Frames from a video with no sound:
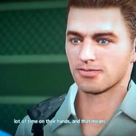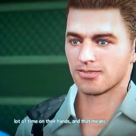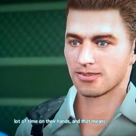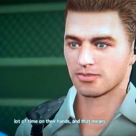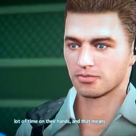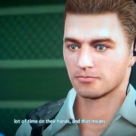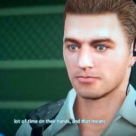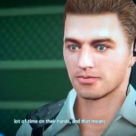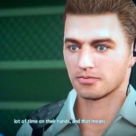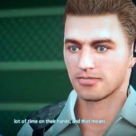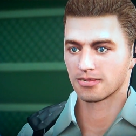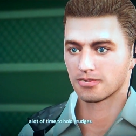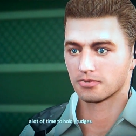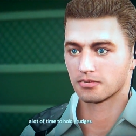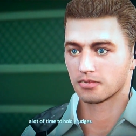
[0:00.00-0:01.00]
and that means
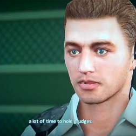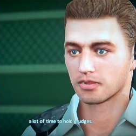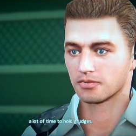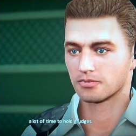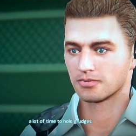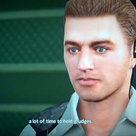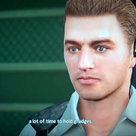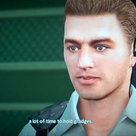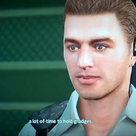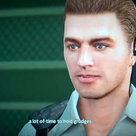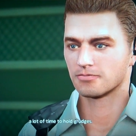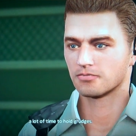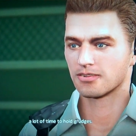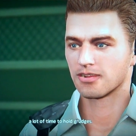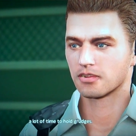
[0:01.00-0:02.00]
a lot of
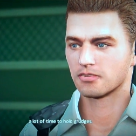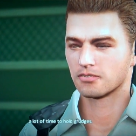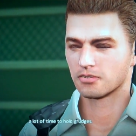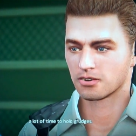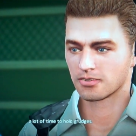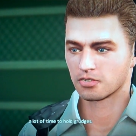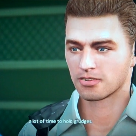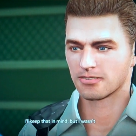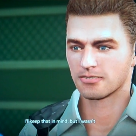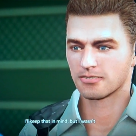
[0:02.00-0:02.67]
time to hold grudges.